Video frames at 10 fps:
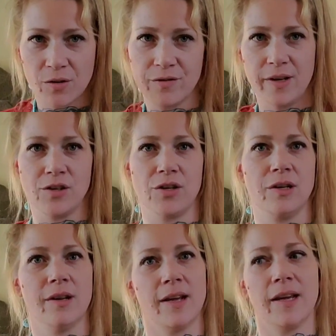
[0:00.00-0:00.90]
vision.
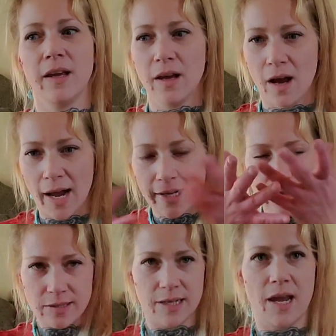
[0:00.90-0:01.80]
Like I could
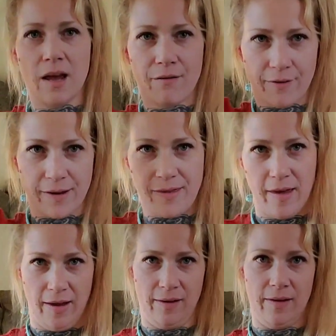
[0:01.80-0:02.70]
see
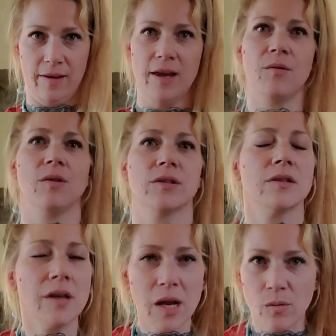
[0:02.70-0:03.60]
everything. It was
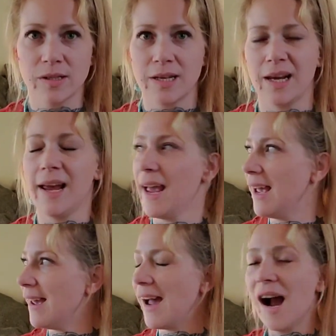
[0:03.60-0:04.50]

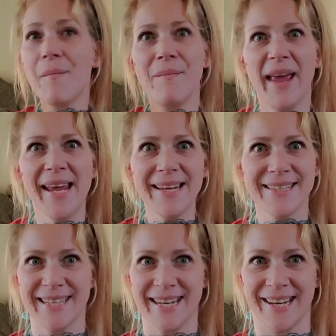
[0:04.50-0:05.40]

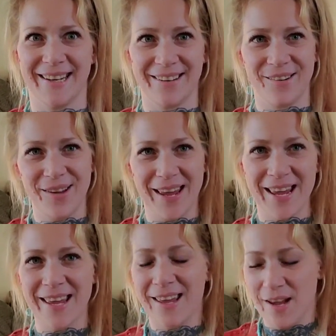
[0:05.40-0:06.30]
amazing,
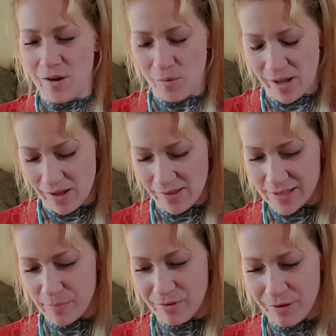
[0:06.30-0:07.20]
okay? Well, this
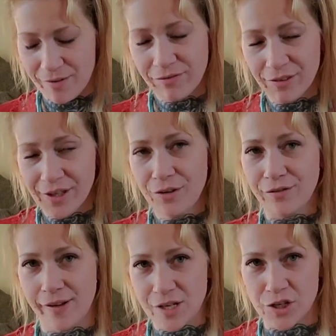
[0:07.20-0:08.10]
peripheral
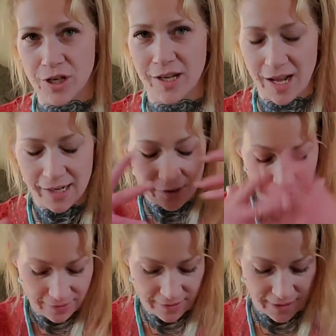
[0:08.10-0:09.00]
vision, I
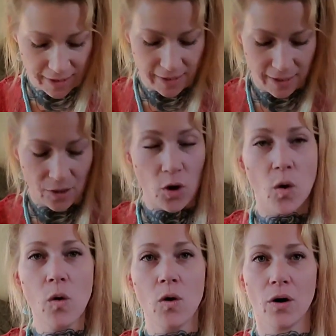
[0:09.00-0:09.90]
could see a
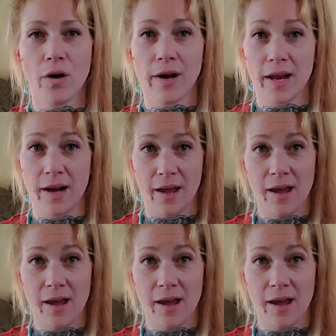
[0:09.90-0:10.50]
cord, and